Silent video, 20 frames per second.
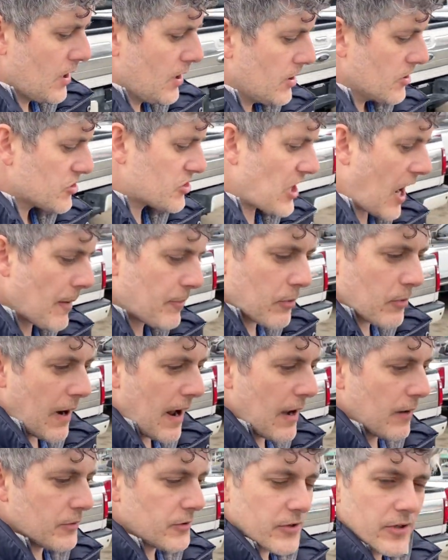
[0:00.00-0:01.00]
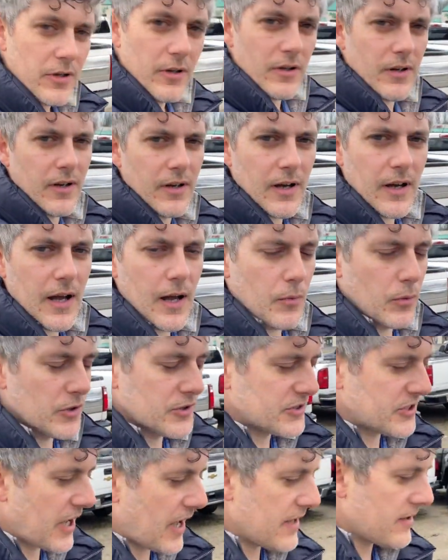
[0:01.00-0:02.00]
Shop around. I will
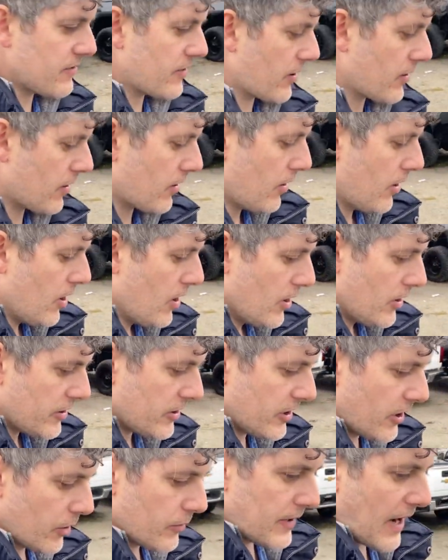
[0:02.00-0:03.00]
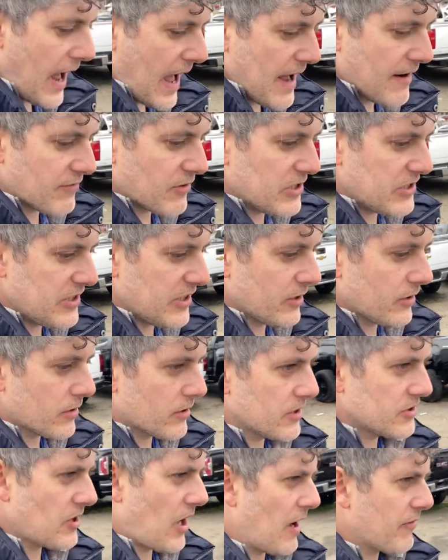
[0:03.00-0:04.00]
say you know, not every
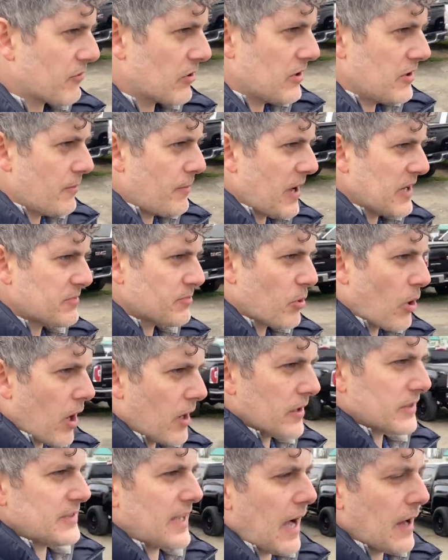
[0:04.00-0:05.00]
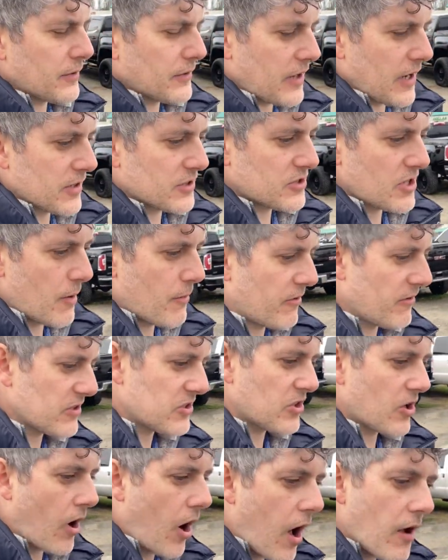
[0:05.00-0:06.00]
dealer is offering the best products out there. Some of
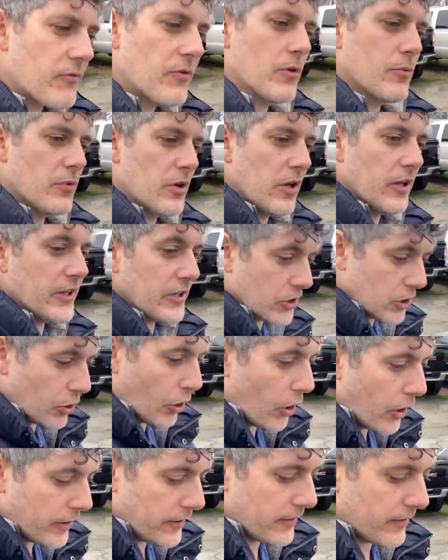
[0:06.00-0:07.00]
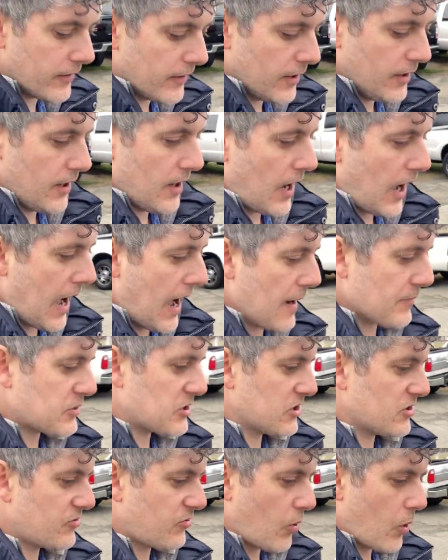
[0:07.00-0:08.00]
us are offering really good
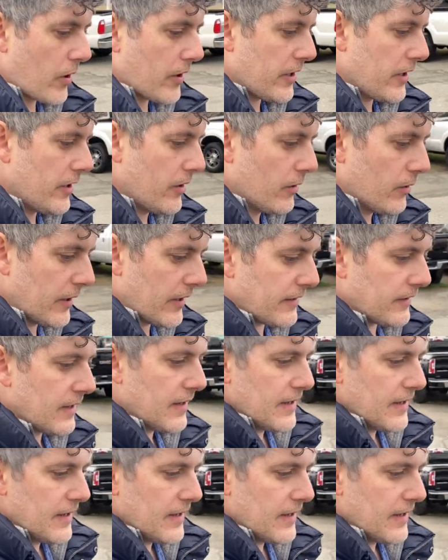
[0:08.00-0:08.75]
options for you, and